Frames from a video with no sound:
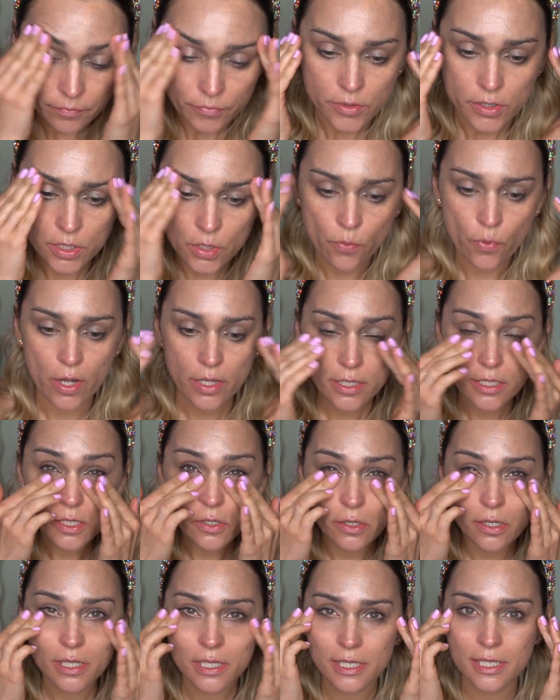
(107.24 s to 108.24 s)
So once
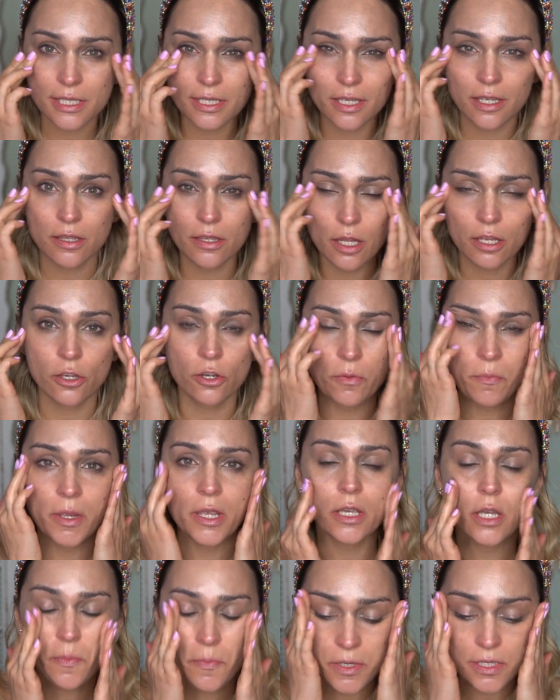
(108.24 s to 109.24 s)
you can see that your
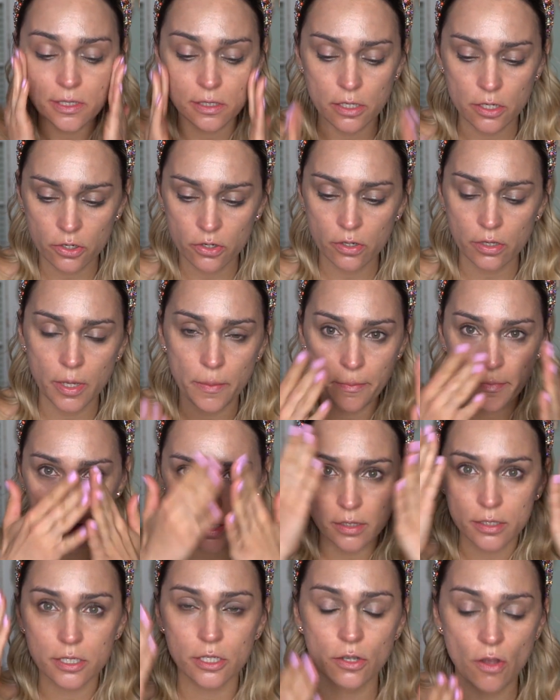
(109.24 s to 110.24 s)
makeup is literally
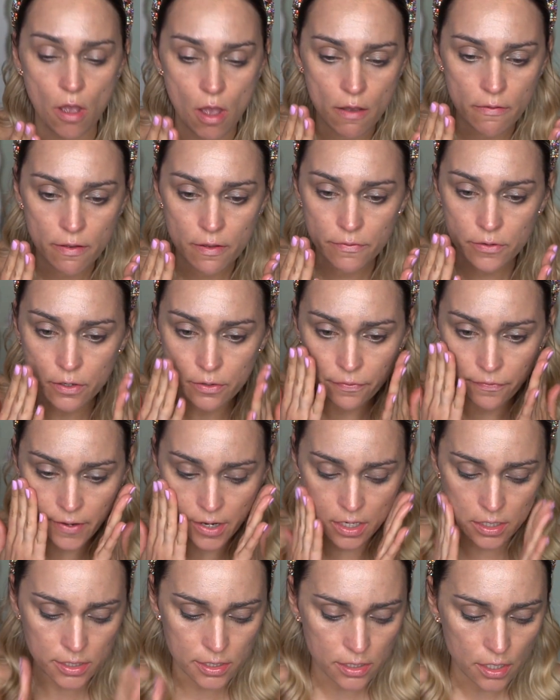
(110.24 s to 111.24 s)
melting off of your
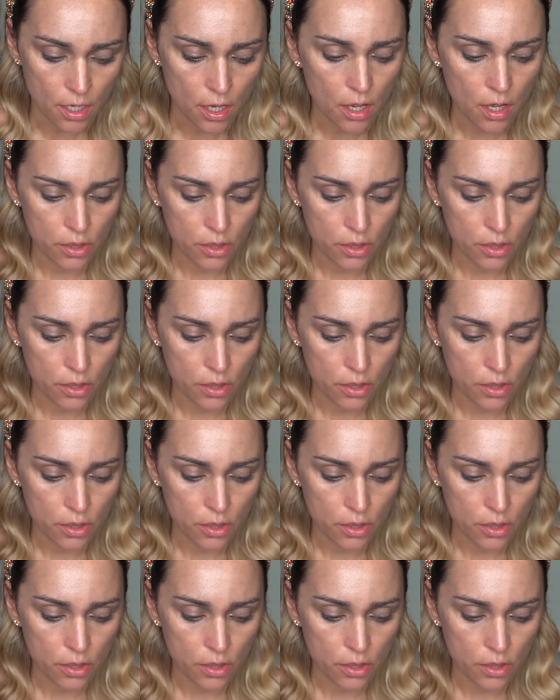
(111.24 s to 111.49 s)
face,